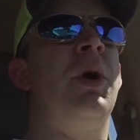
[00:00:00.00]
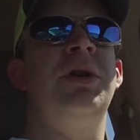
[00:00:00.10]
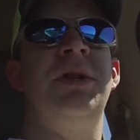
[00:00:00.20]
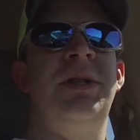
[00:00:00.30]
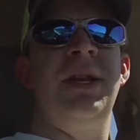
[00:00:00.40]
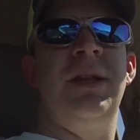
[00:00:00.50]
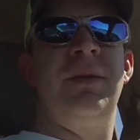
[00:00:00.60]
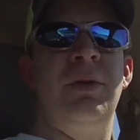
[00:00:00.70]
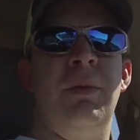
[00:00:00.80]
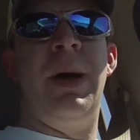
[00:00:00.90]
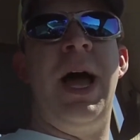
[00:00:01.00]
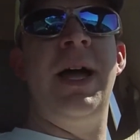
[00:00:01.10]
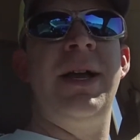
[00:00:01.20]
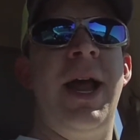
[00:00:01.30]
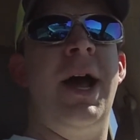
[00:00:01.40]
purchased it through a buy
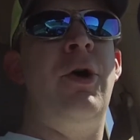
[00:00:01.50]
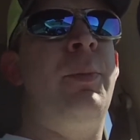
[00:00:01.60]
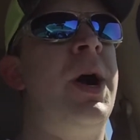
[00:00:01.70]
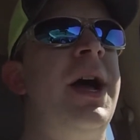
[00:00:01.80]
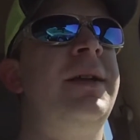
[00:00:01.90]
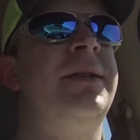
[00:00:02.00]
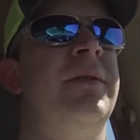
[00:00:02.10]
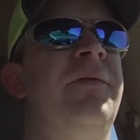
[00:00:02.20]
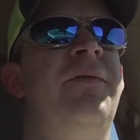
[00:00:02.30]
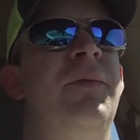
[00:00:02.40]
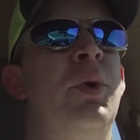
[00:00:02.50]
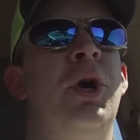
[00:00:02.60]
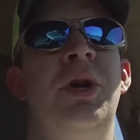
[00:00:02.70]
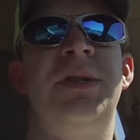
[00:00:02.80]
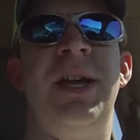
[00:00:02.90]
it now price of
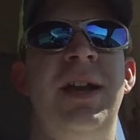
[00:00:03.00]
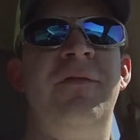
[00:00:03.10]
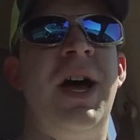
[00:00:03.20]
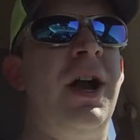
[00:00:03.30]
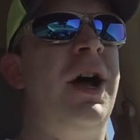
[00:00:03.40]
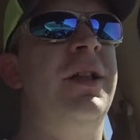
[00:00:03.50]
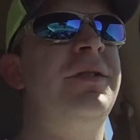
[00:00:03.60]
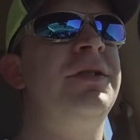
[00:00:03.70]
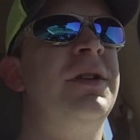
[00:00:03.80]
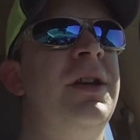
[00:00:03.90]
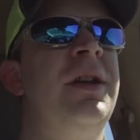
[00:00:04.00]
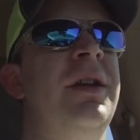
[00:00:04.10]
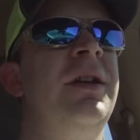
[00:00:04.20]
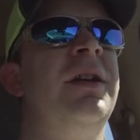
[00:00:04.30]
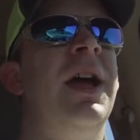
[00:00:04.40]
$475.
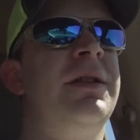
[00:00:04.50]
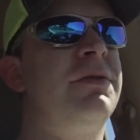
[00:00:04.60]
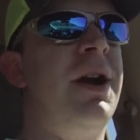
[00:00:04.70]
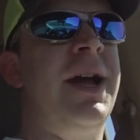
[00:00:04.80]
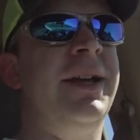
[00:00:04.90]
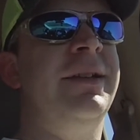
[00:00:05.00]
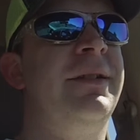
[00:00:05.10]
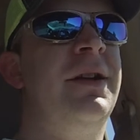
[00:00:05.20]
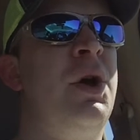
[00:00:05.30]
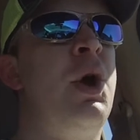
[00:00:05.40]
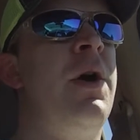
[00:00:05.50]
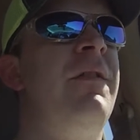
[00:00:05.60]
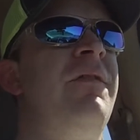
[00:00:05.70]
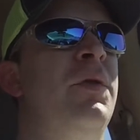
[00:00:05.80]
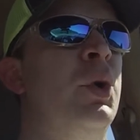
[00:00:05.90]
That's right,
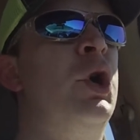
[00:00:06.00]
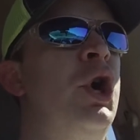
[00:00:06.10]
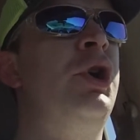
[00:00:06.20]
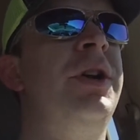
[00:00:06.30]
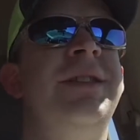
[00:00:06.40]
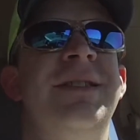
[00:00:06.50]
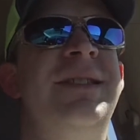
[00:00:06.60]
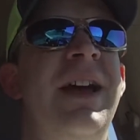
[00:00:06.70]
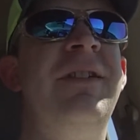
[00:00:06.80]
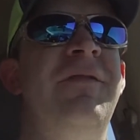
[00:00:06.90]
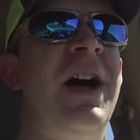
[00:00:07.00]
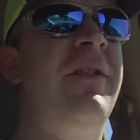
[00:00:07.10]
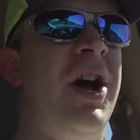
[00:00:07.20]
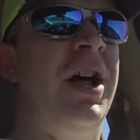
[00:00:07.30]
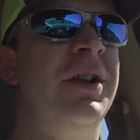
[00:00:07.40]

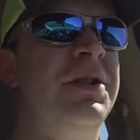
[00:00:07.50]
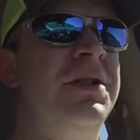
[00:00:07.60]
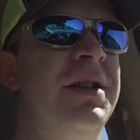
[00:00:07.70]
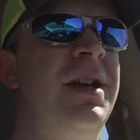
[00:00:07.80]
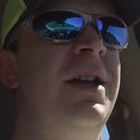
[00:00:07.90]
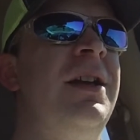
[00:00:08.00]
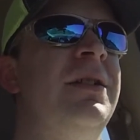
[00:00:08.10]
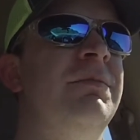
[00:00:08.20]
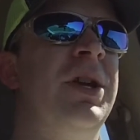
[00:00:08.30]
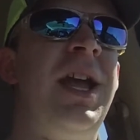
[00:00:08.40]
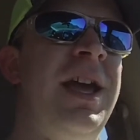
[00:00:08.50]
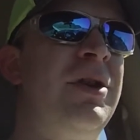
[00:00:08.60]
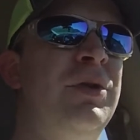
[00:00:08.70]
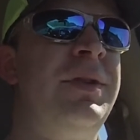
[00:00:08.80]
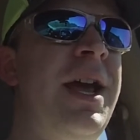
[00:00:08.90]
$475.
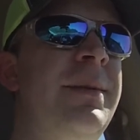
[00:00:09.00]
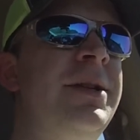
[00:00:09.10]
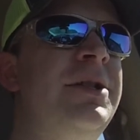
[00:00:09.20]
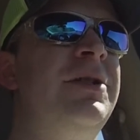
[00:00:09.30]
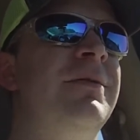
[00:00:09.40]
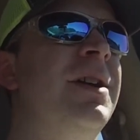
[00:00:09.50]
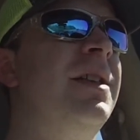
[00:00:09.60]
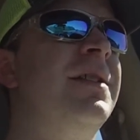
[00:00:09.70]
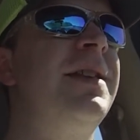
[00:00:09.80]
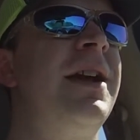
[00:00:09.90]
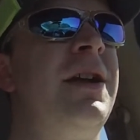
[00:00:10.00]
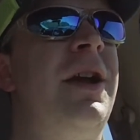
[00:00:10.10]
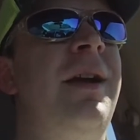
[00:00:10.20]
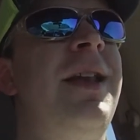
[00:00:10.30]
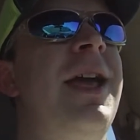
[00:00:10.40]
Mechanical damage with a
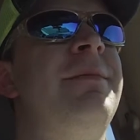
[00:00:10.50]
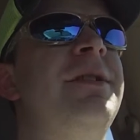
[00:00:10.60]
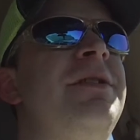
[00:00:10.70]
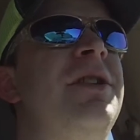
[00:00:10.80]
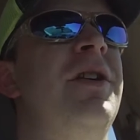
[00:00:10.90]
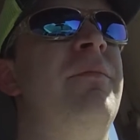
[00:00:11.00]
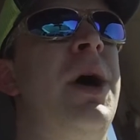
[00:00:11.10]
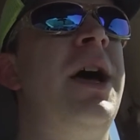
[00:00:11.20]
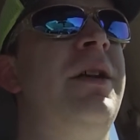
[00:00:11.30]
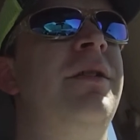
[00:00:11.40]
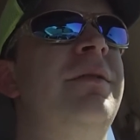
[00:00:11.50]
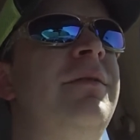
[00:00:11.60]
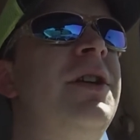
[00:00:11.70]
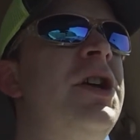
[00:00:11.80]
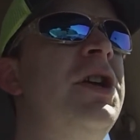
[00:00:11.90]
secondary damage of minor